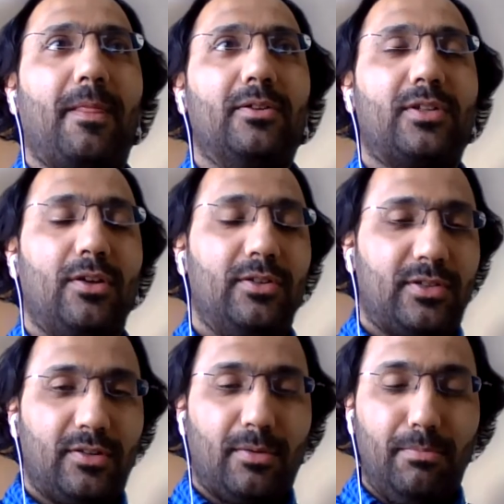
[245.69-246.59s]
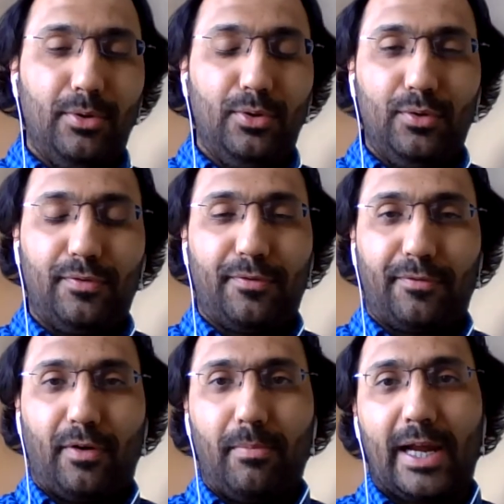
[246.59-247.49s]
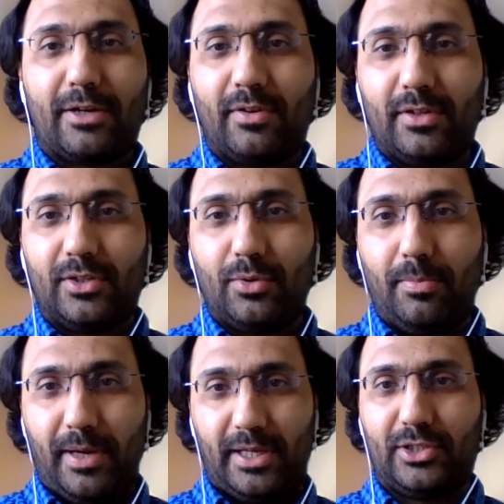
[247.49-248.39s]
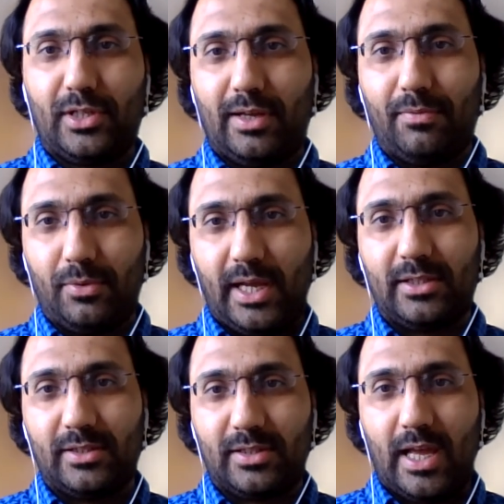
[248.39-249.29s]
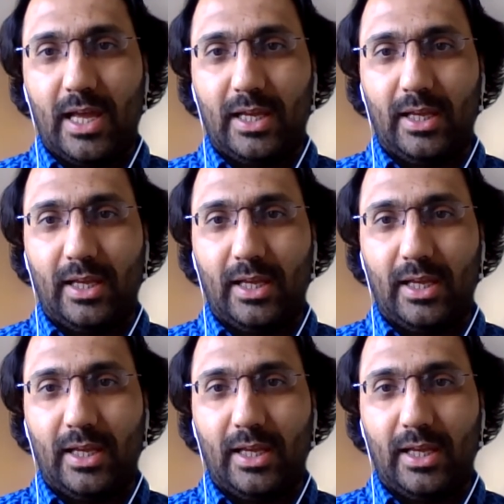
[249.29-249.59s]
so the move from aggregate to a patient level data set